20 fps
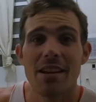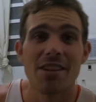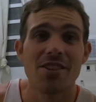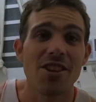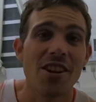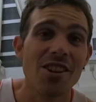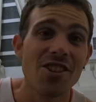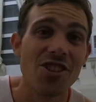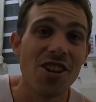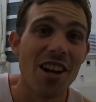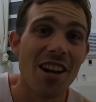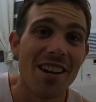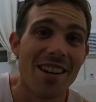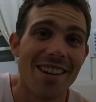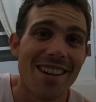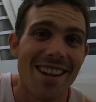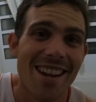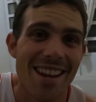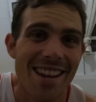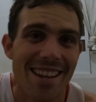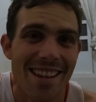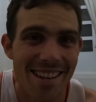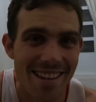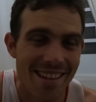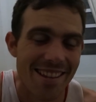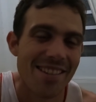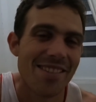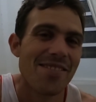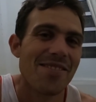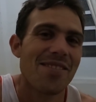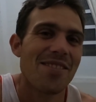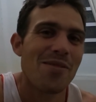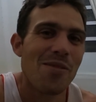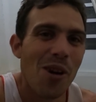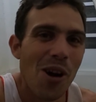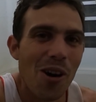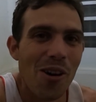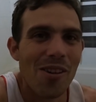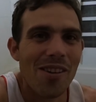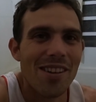Junjun!
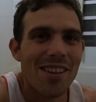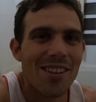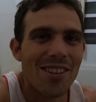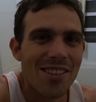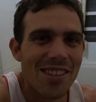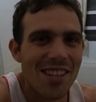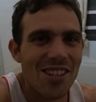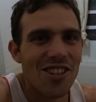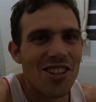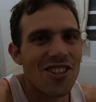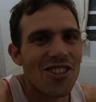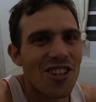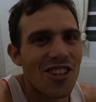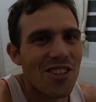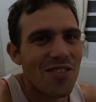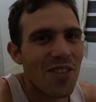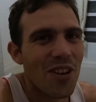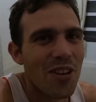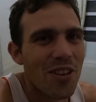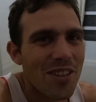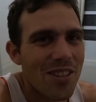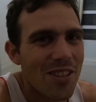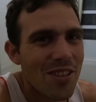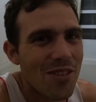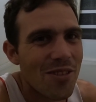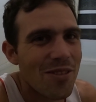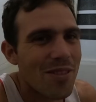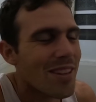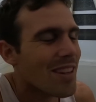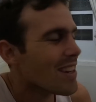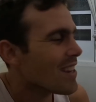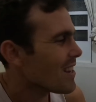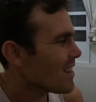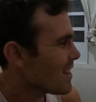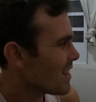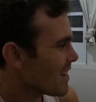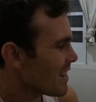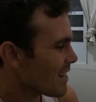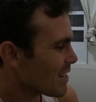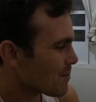Well, you'll see Junjun very soon.
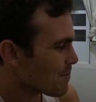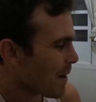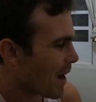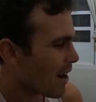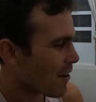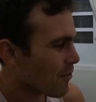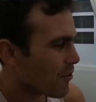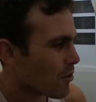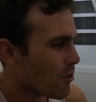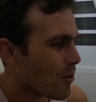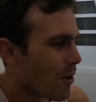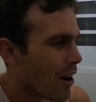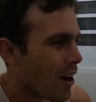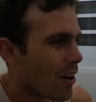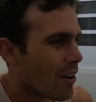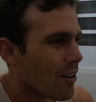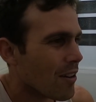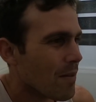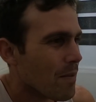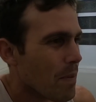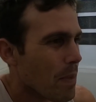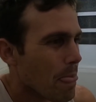He's back for a while.